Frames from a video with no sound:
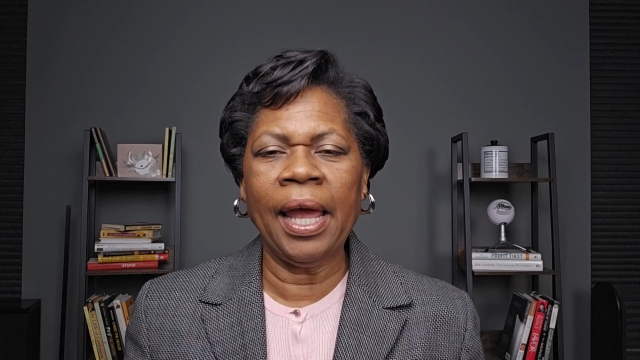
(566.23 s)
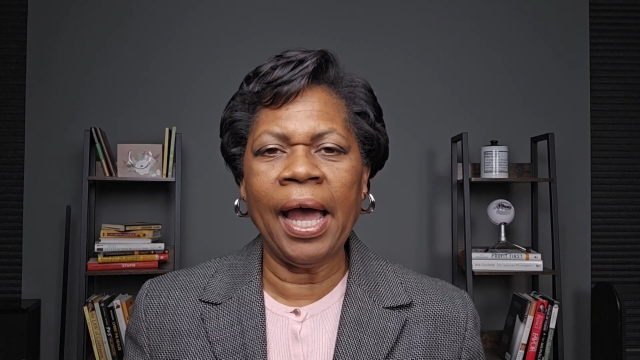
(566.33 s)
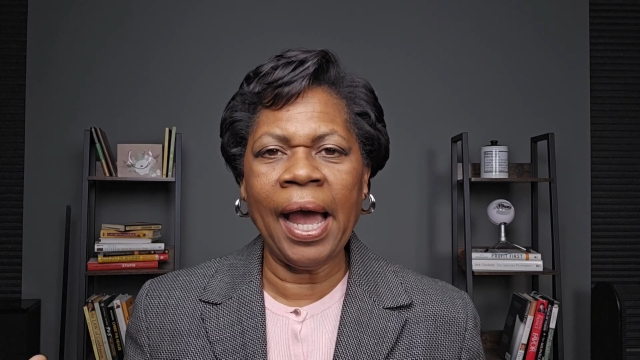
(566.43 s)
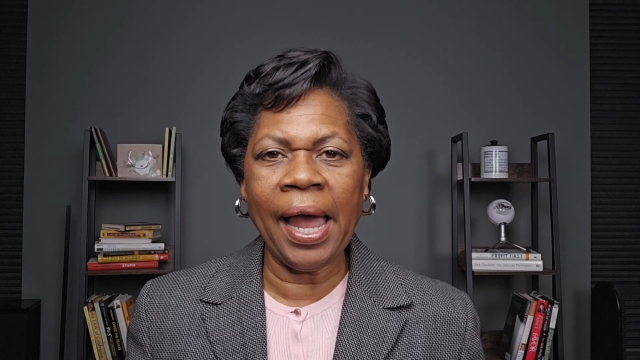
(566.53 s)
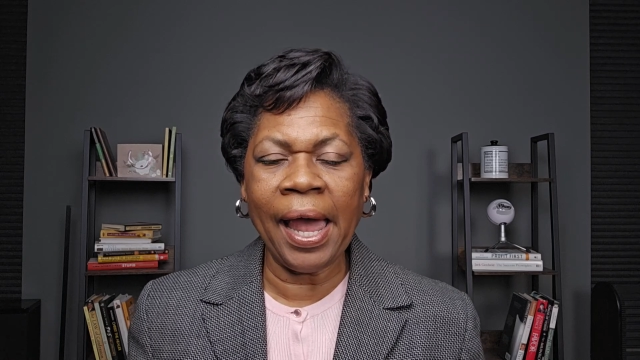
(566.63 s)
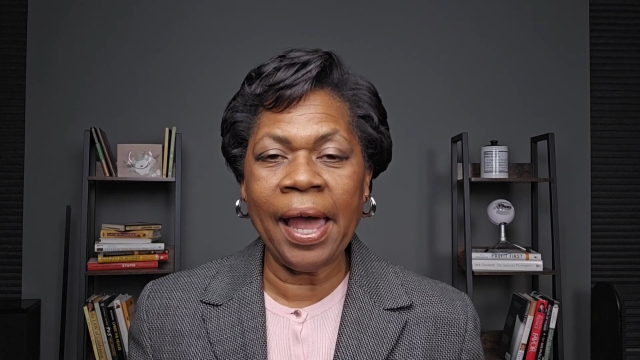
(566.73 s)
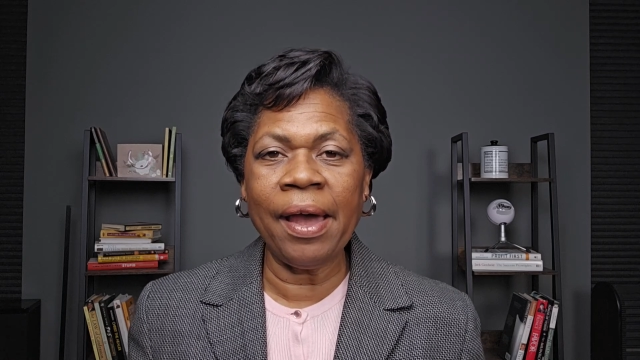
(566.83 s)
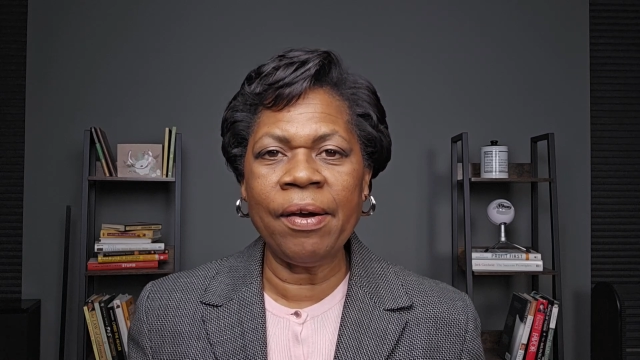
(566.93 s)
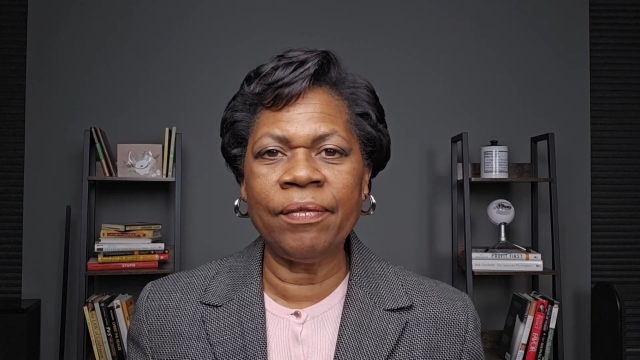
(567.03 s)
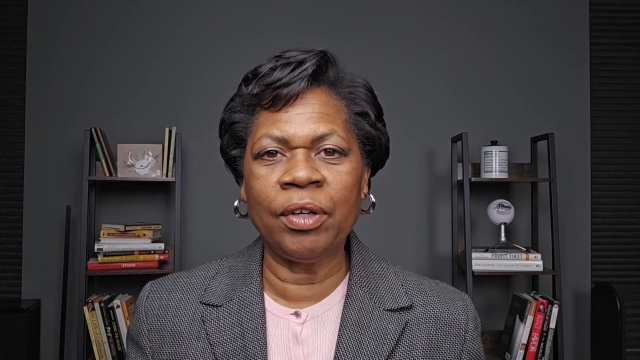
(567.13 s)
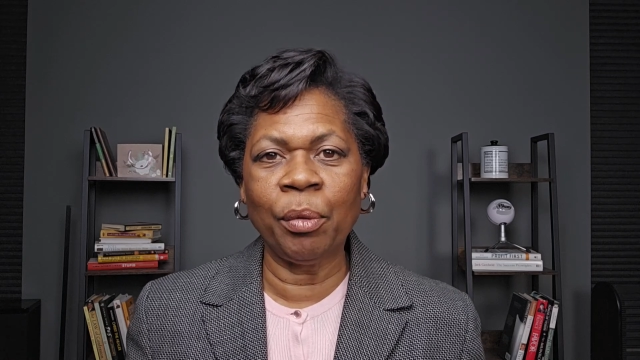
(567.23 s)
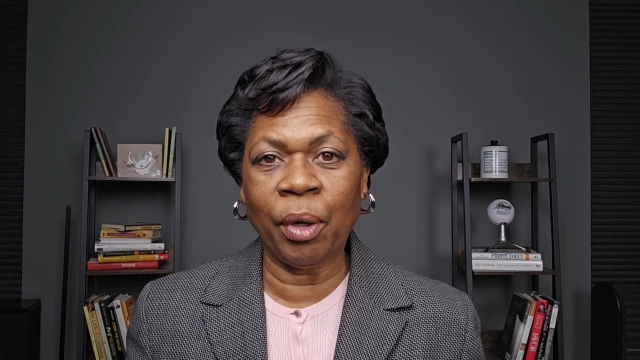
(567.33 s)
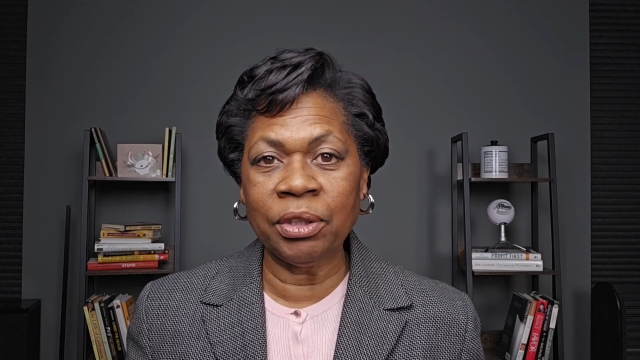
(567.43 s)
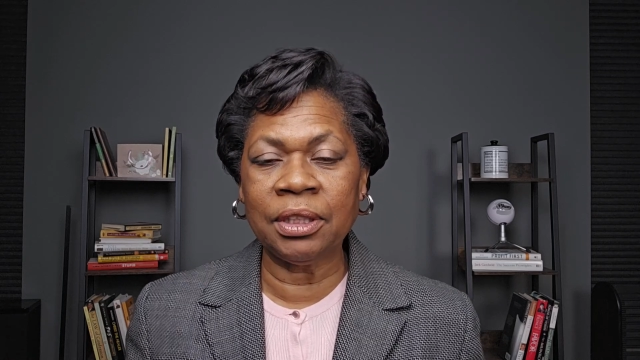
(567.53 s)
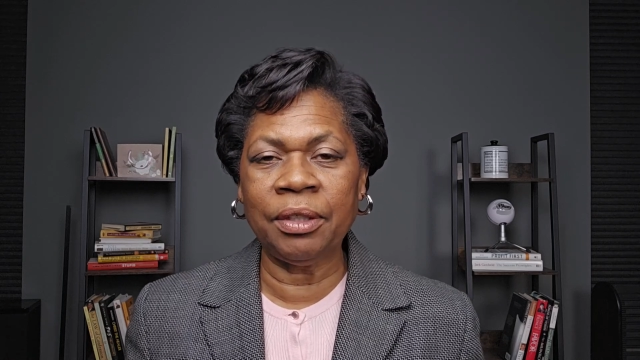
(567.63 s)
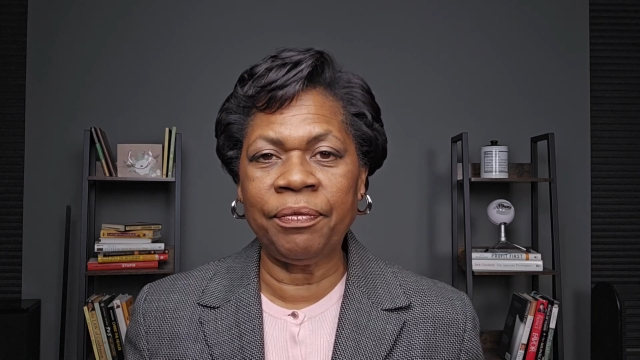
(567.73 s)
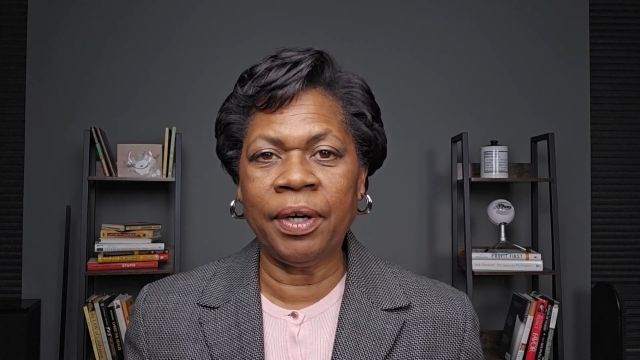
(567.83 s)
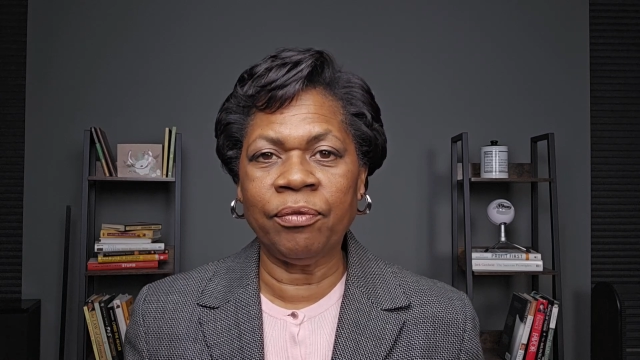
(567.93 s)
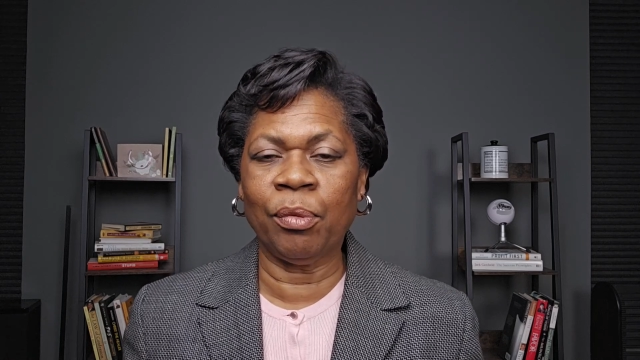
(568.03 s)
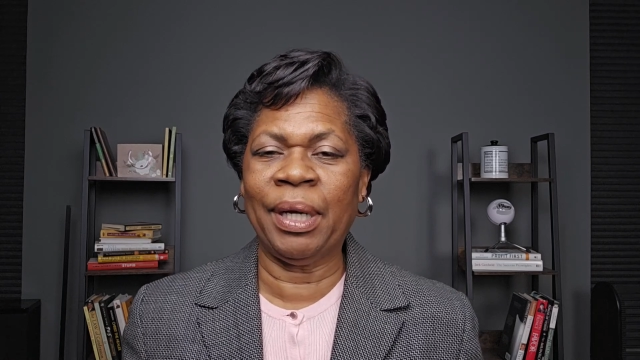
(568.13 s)
I have an emergency
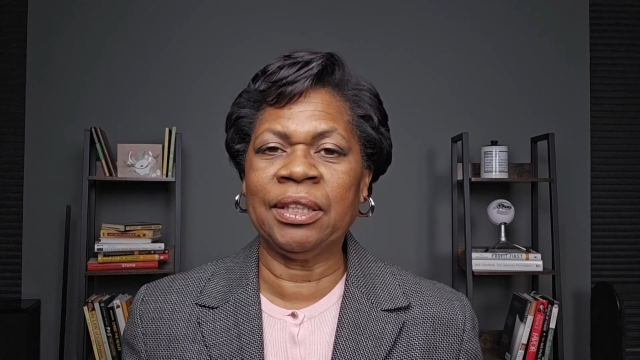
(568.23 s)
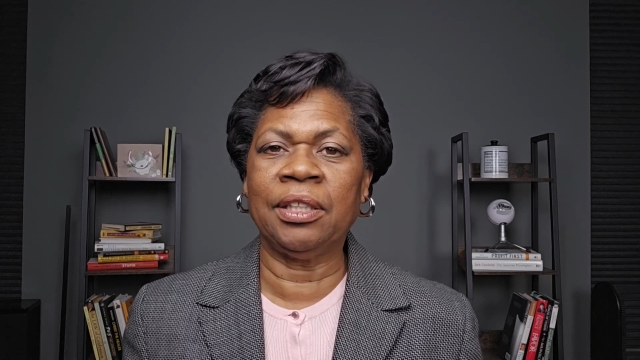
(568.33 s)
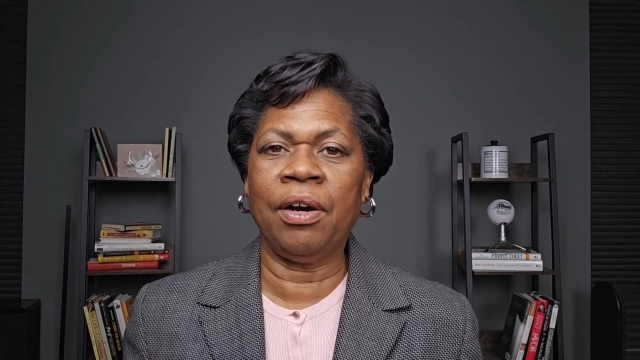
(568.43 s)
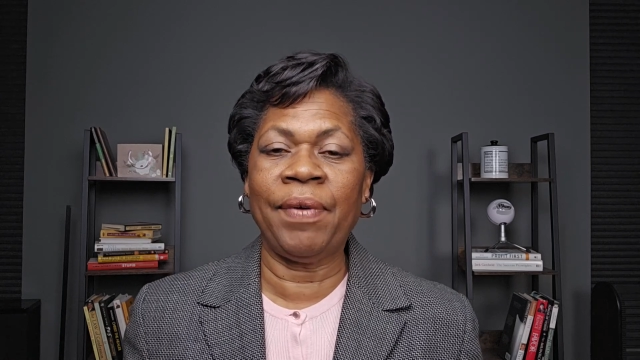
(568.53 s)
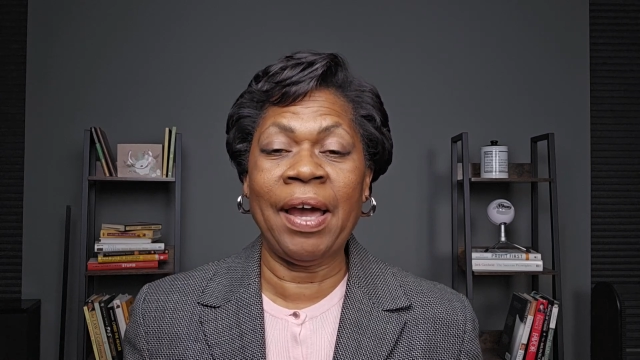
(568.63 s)
fund for myself.